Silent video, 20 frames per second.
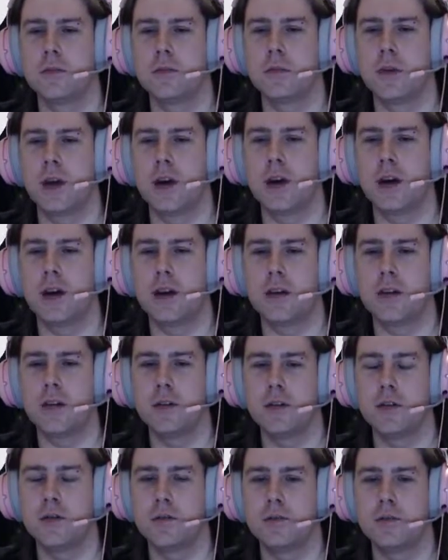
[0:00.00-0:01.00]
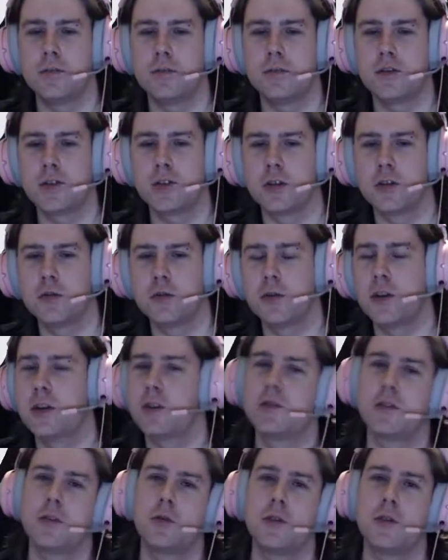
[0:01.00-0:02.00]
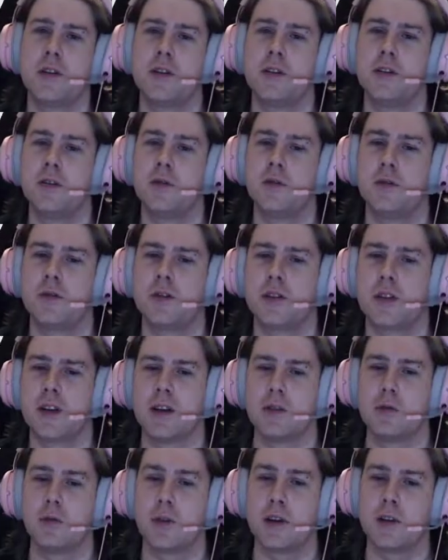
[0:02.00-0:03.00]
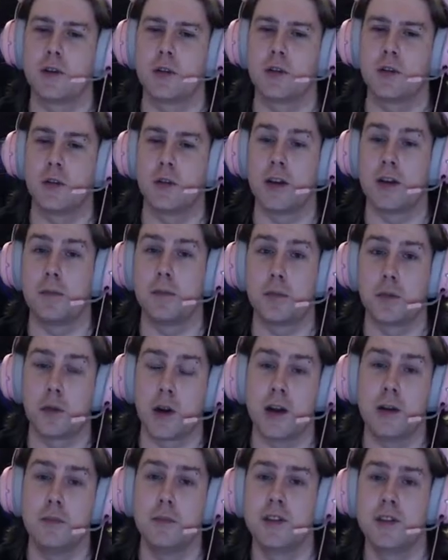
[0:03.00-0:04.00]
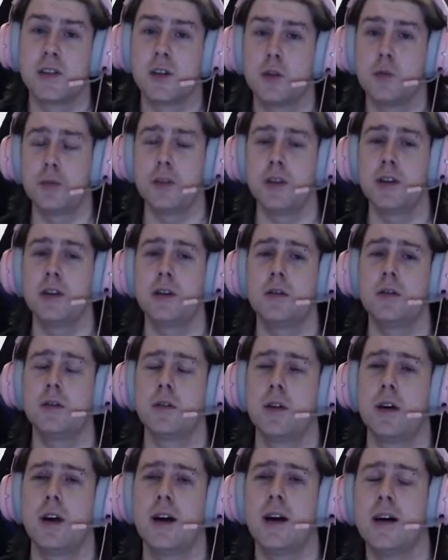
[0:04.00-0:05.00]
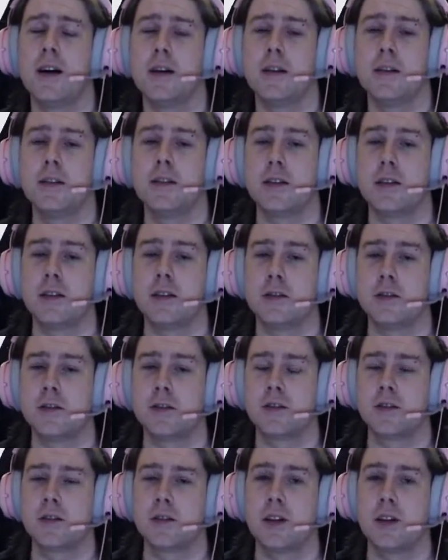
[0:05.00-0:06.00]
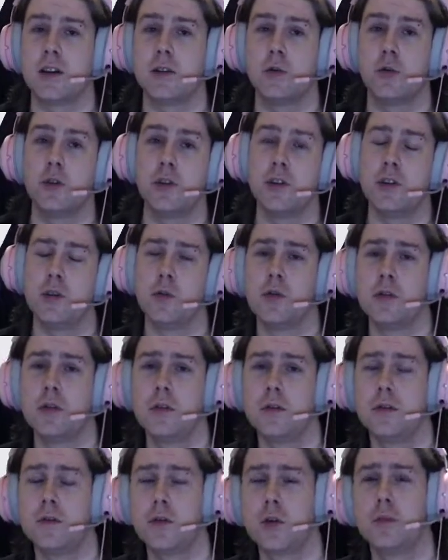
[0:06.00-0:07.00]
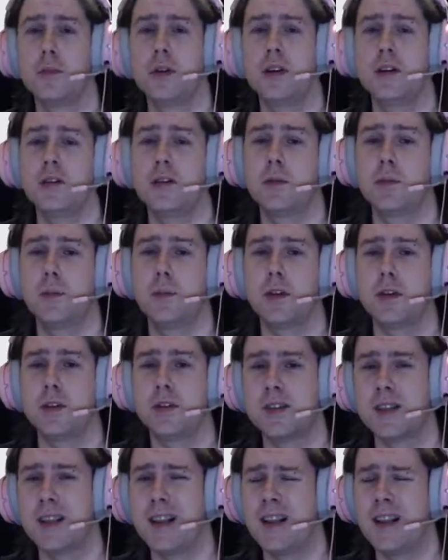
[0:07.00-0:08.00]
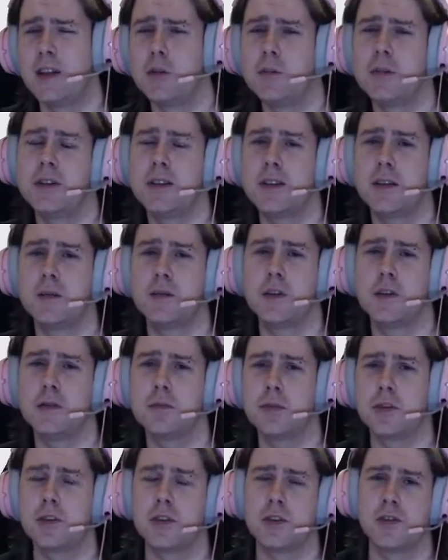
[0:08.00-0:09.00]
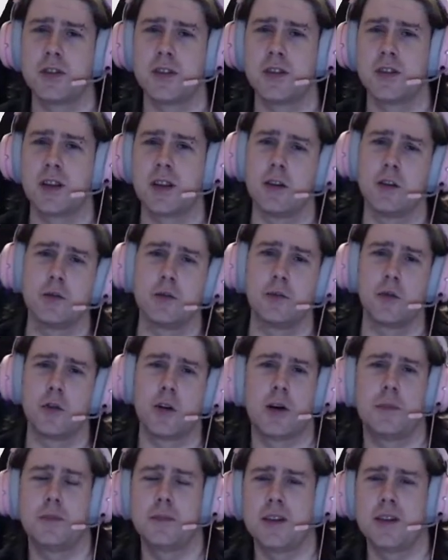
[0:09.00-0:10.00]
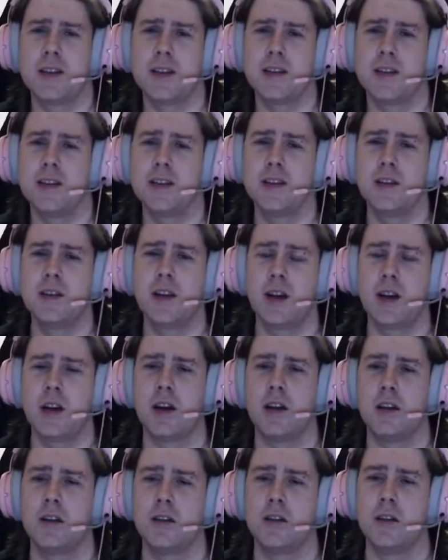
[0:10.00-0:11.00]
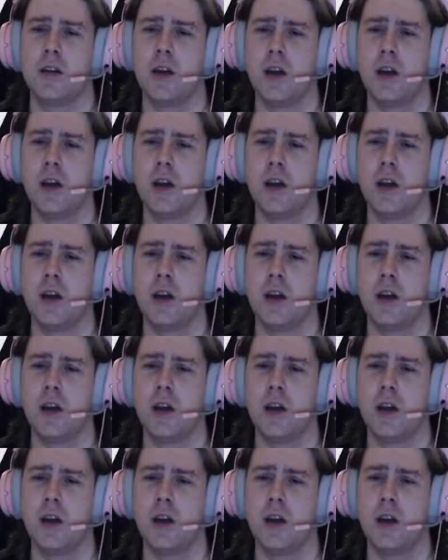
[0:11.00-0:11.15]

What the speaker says: And so we got the great news that Ragnarok Online Prime is opening. And it's a renewal format, but it's a little bit different because it's a lot more updated. And